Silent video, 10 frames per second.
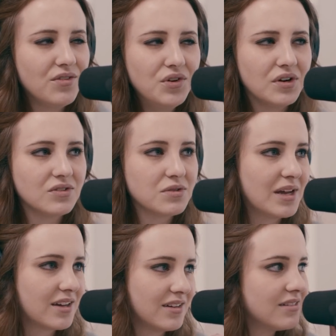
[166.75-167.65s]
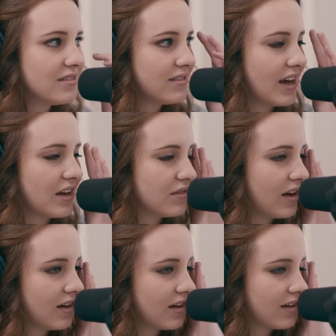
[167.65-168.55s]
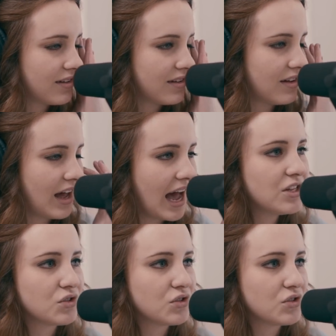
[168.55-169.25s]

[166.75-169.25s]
you know, I was making, I've high